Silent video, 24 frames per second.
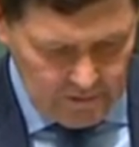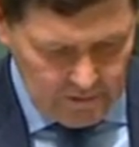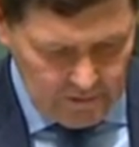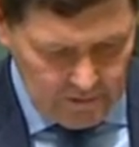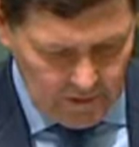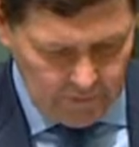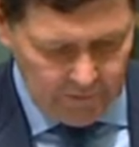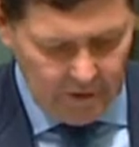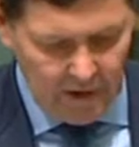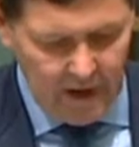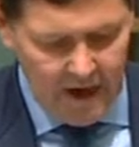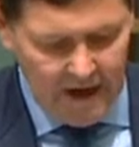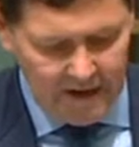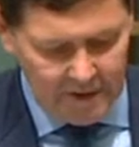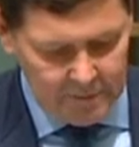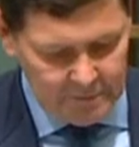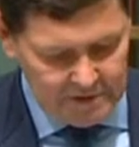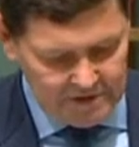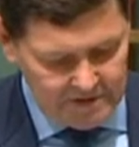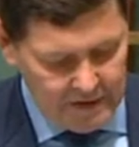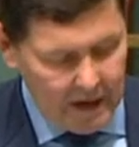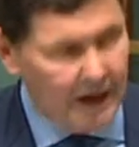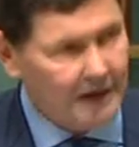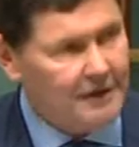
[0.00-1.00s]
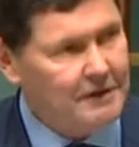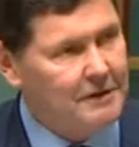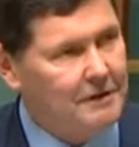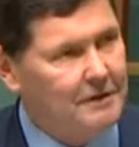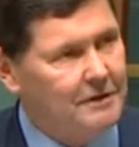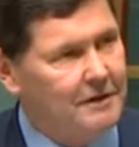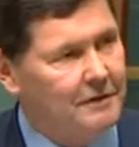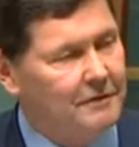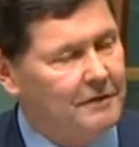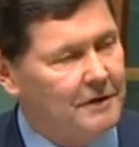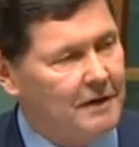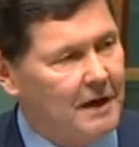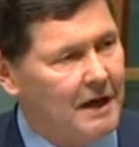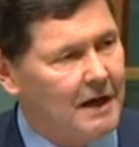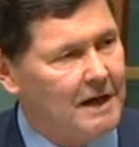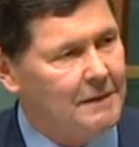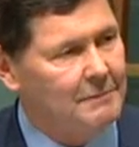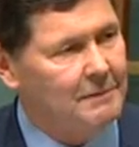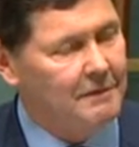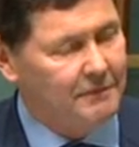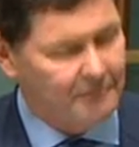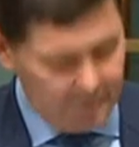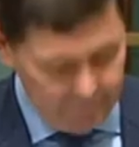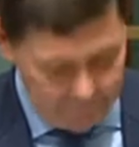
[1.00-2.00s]
and the latter was argued in the
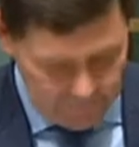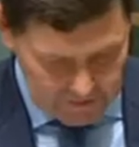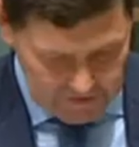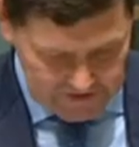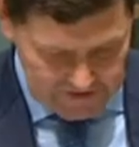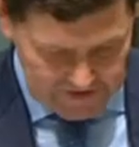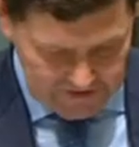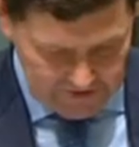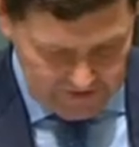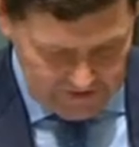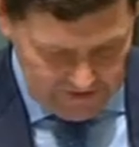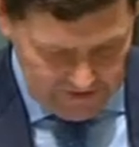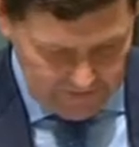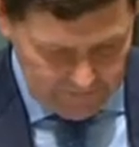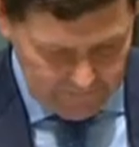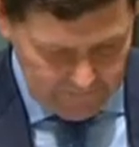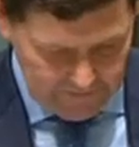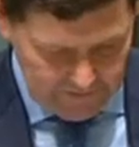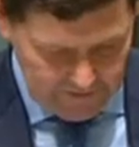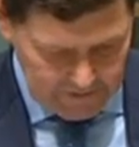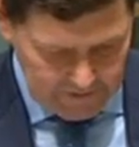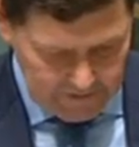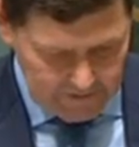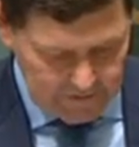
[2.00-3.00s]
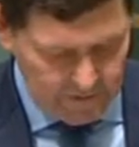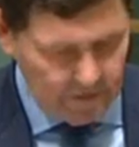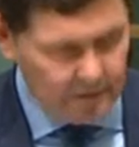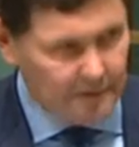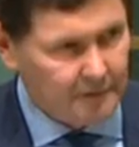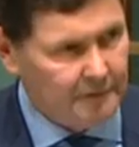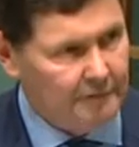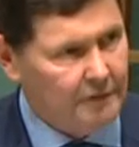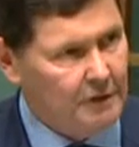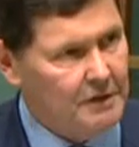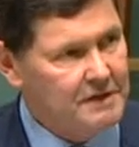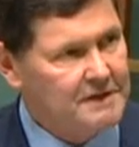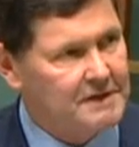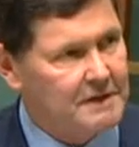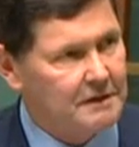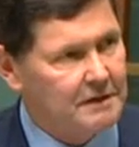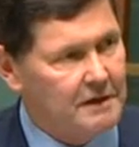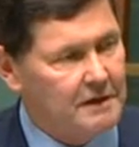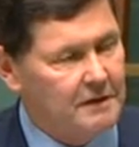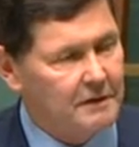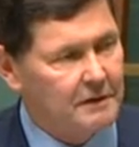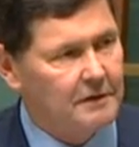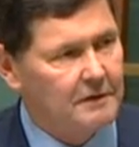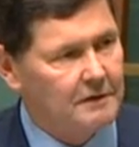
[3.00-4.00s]
name of diversity, a
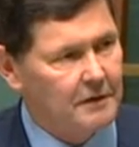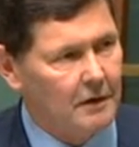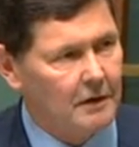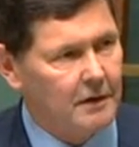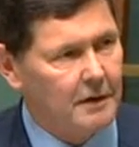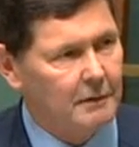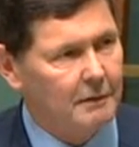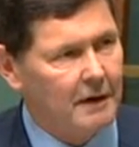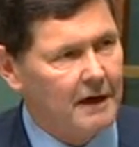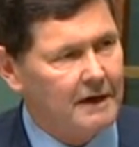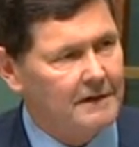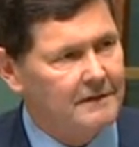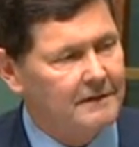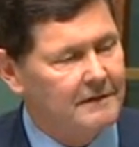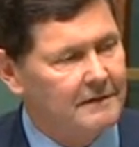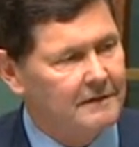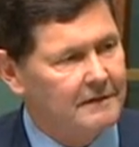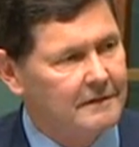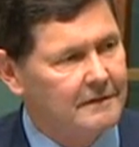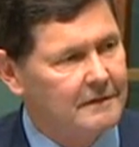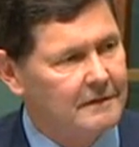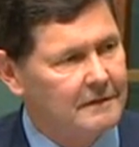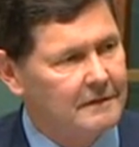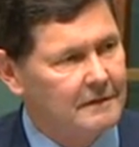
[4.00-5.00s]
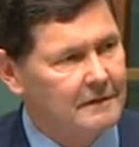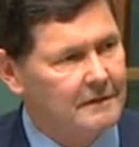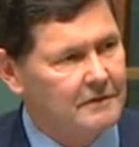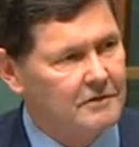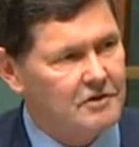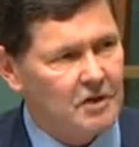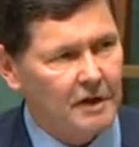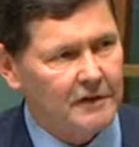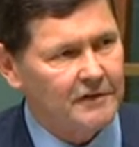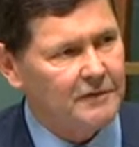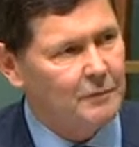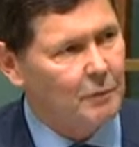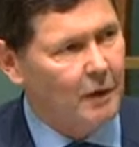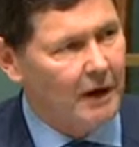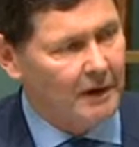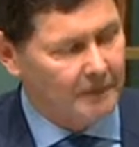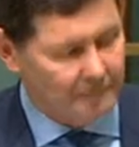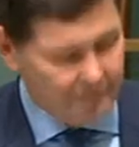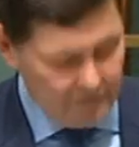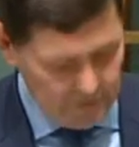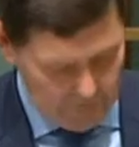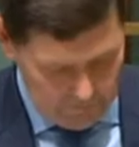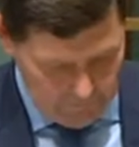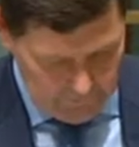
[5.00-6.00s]
diversity that tolerates just one
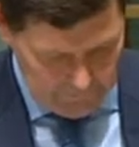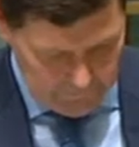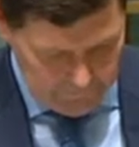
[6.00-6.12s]
view.